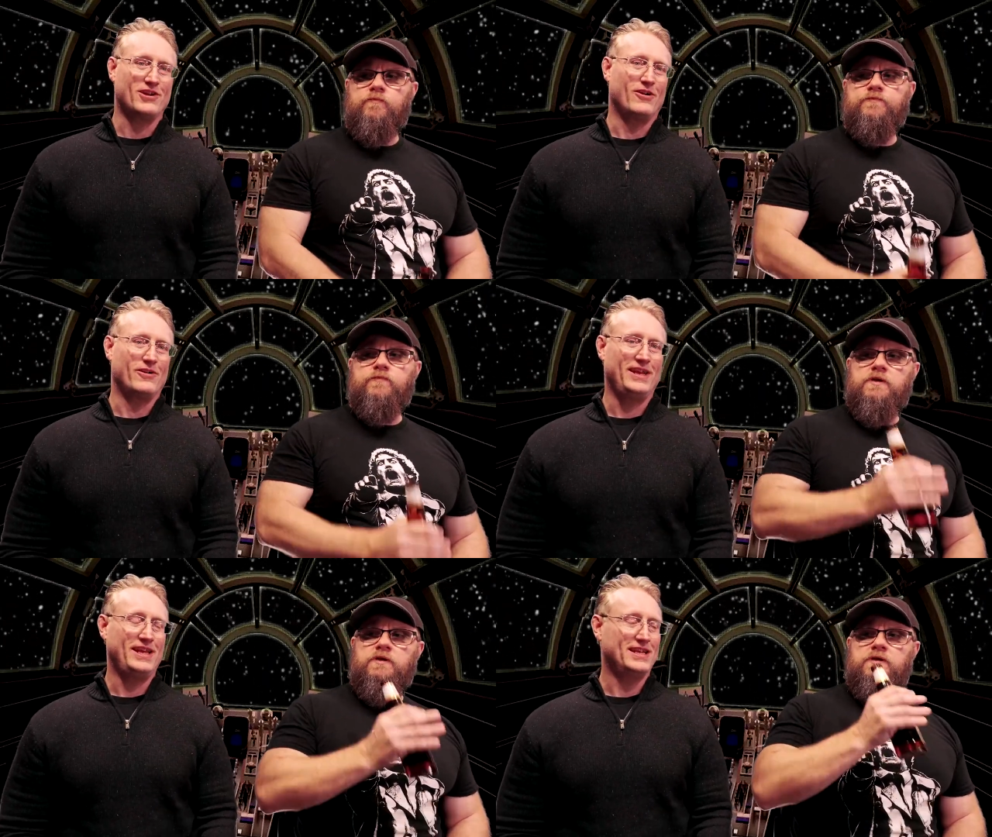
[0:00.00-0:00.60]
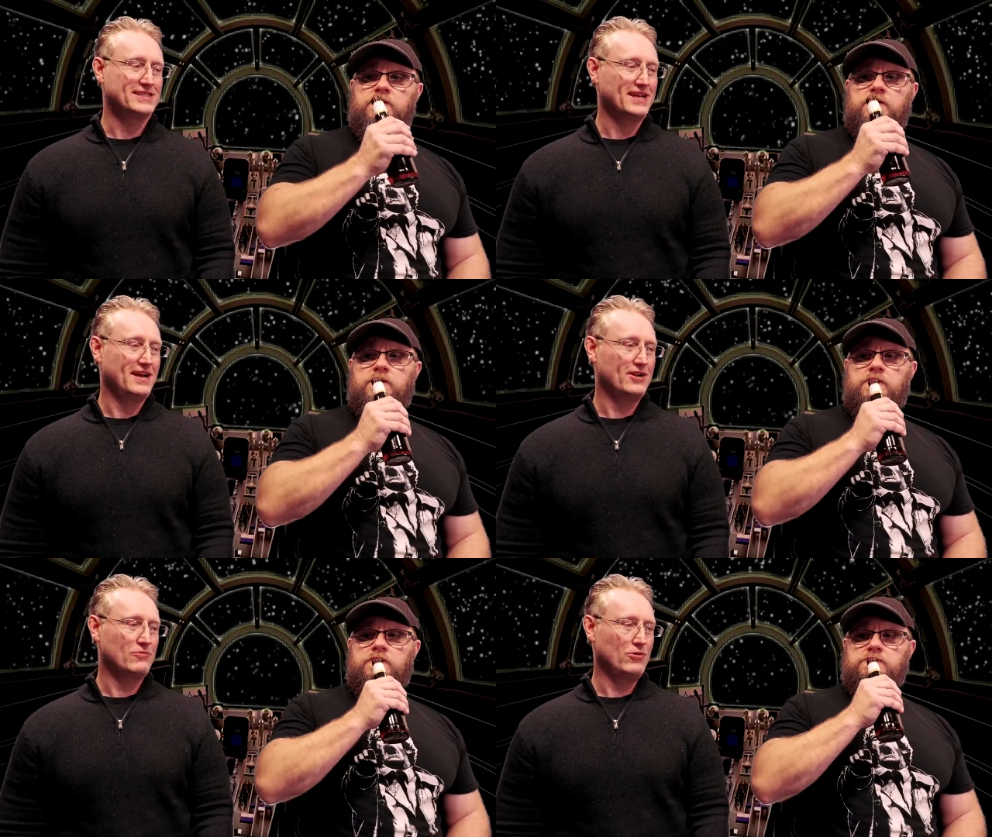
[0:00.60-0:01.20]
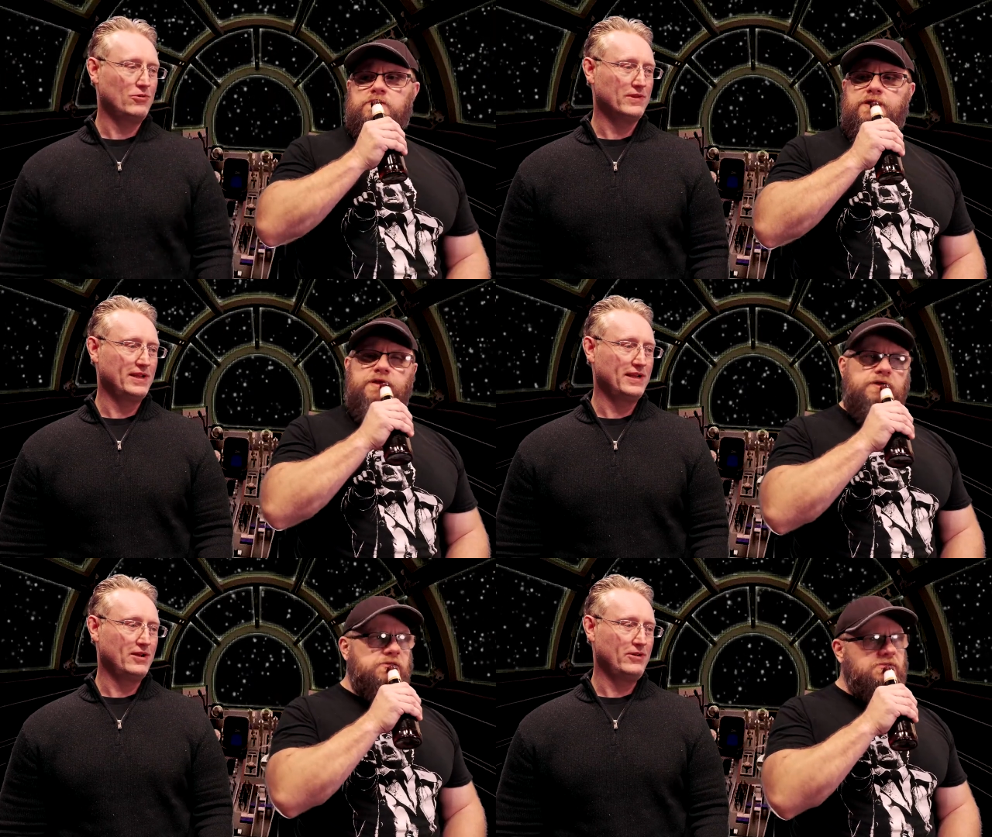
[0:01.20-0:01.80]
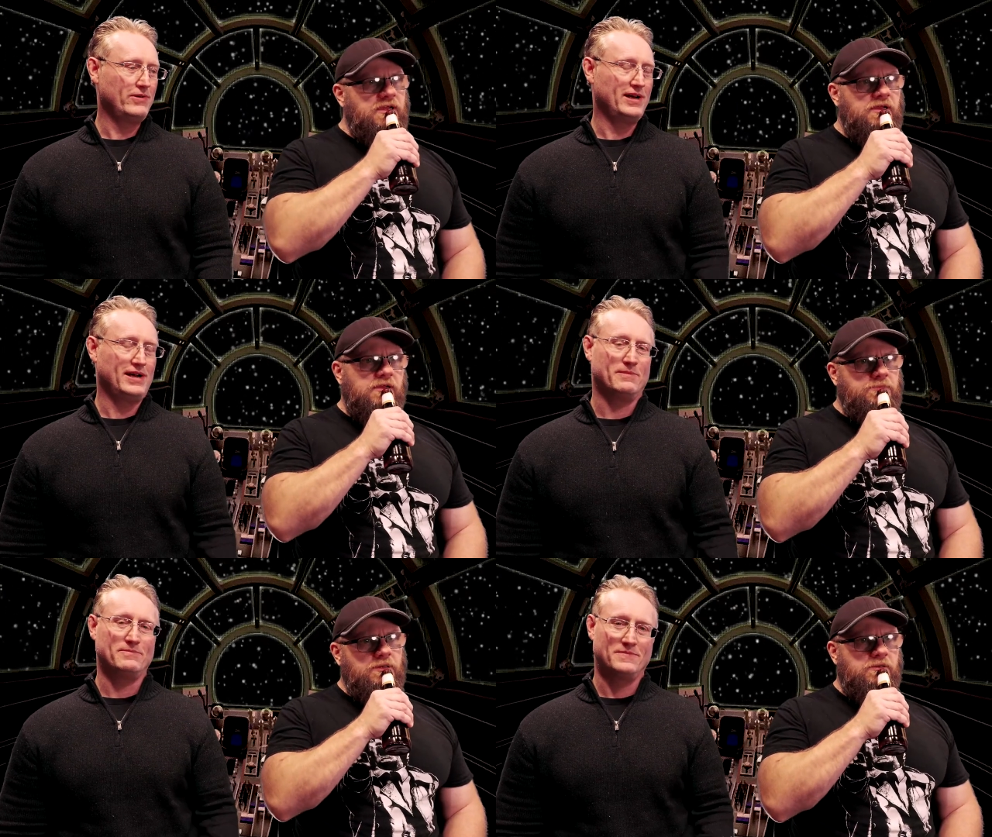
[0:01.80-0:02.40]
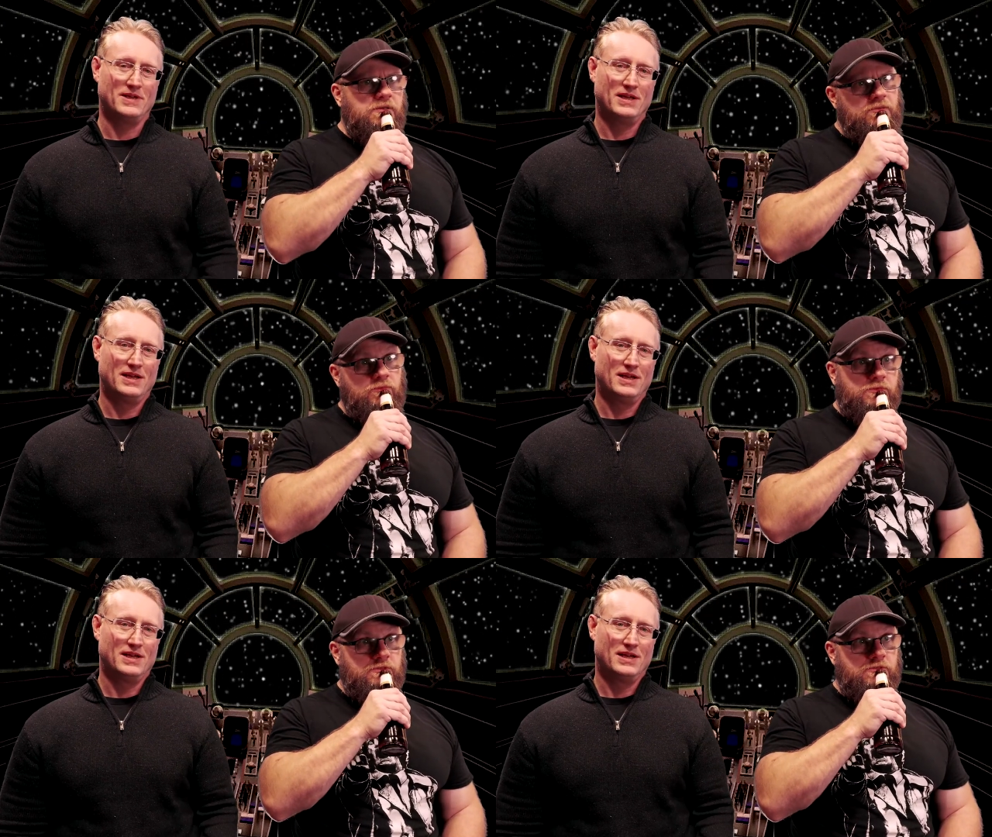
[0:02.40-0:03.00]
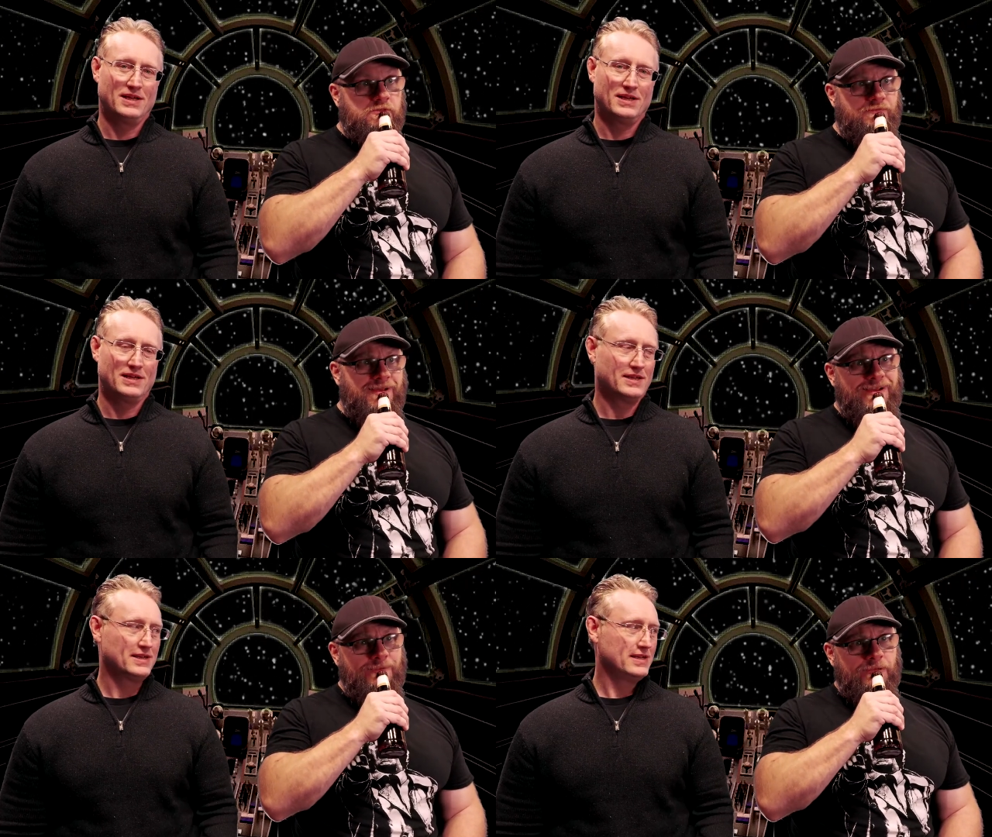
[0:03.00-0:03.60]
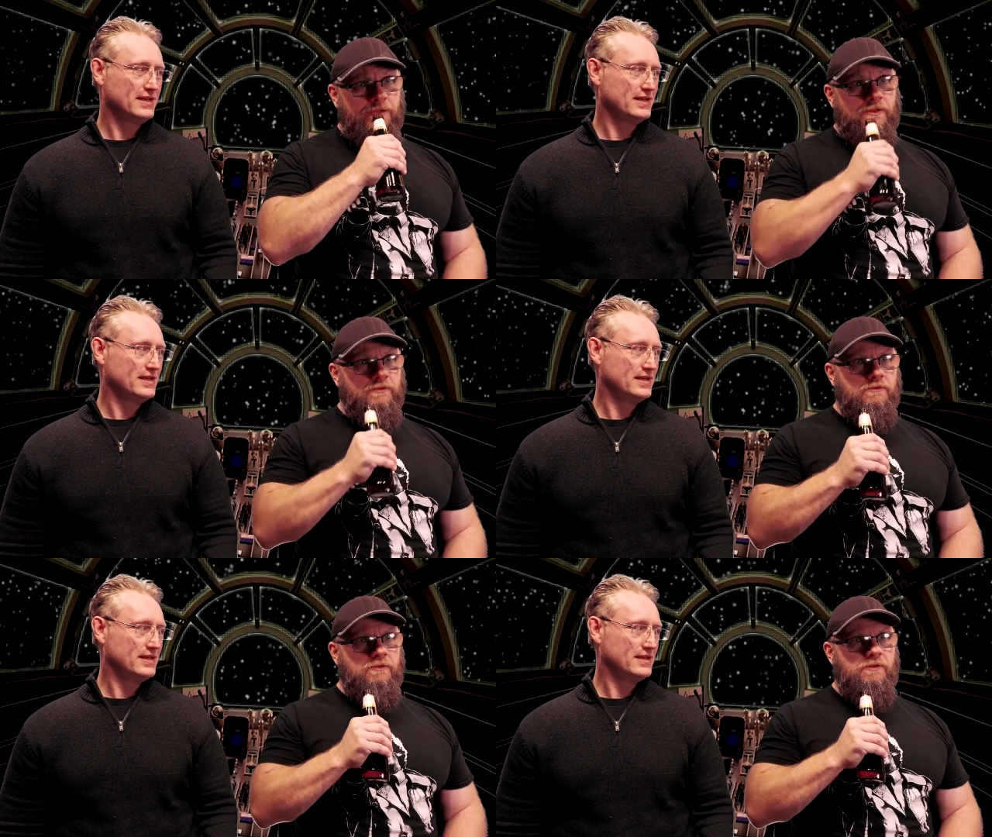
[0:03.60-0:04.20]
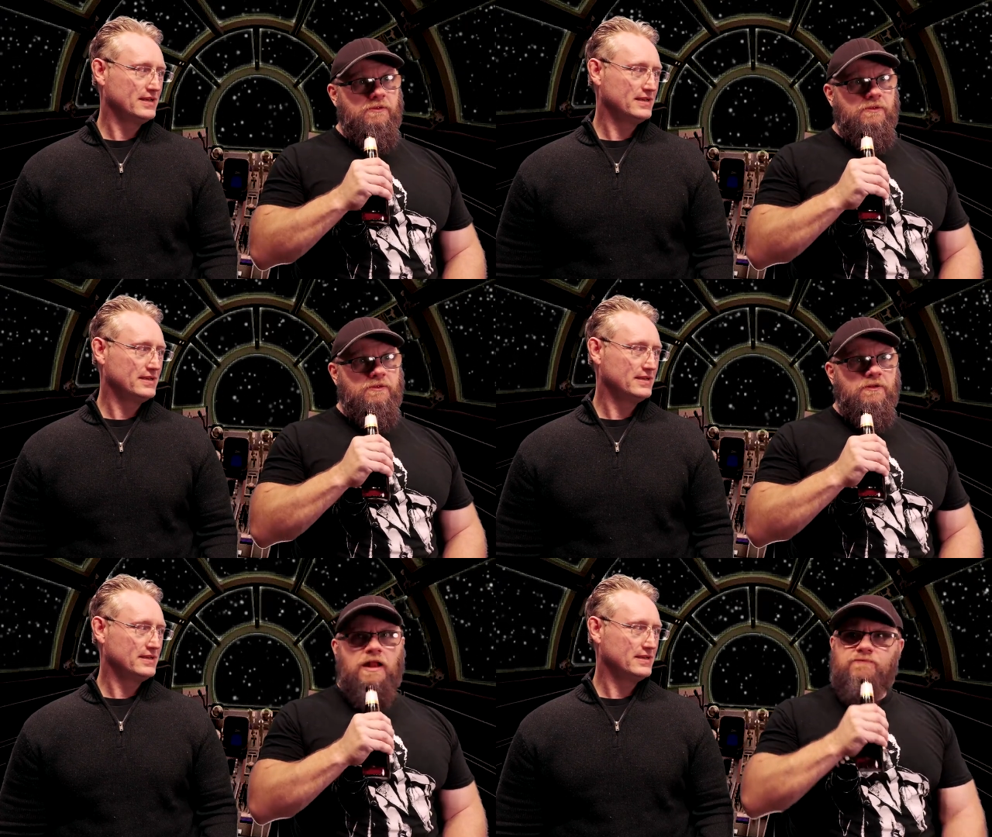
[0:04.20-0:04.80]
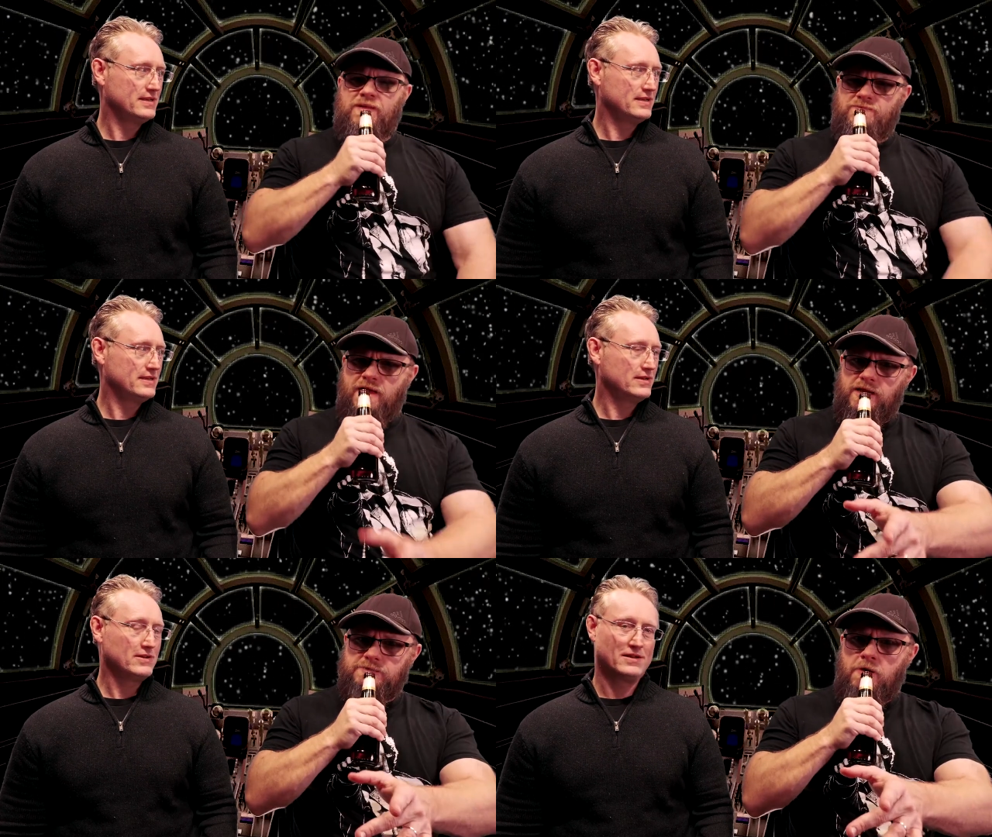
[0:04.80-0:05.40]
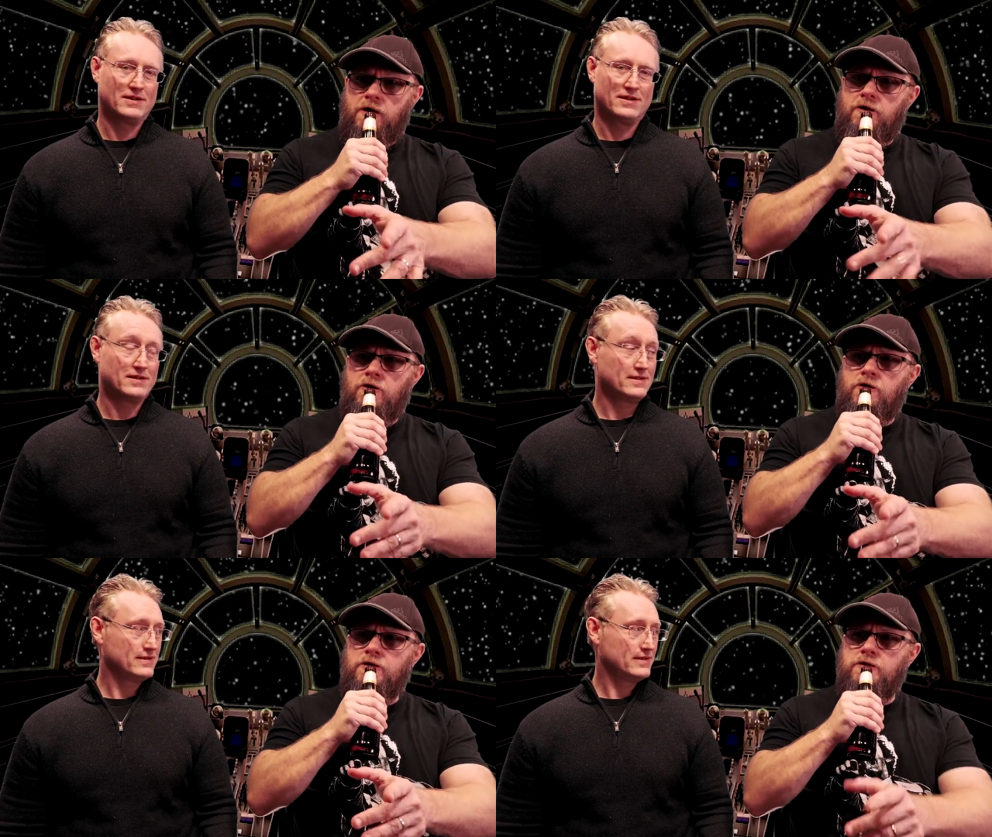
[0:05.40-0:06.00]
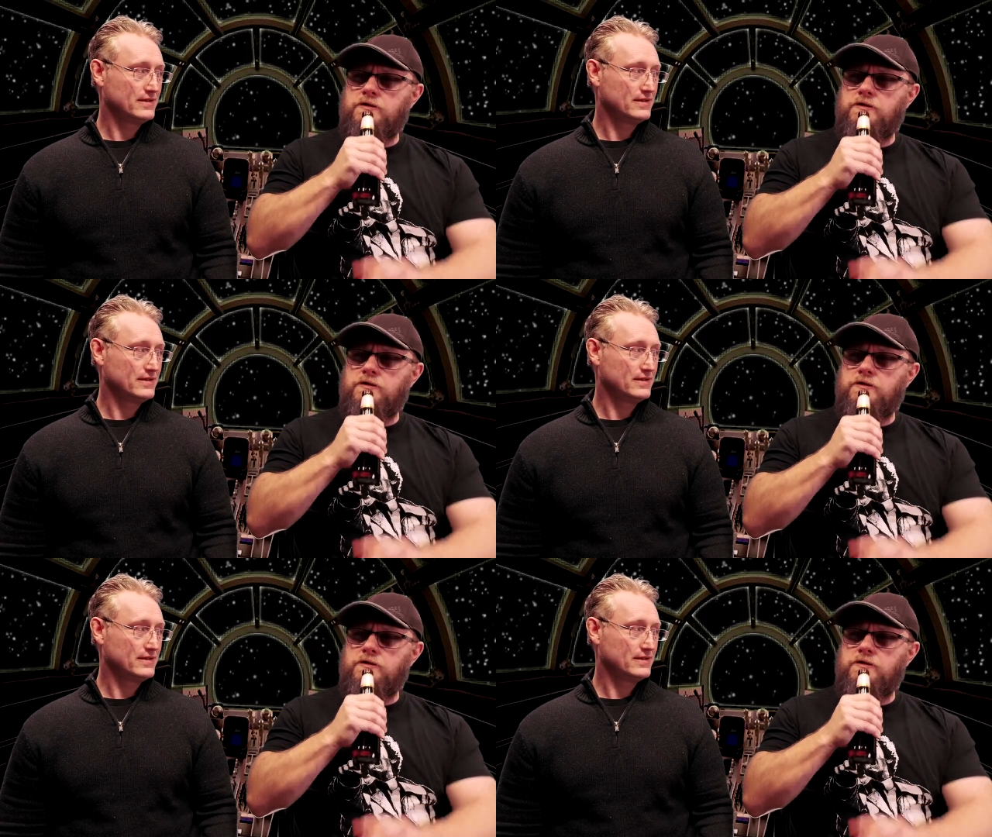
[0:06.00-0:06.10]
Speaker 1: Carney has got a role in. oh, um. Survivor. I think there's bar.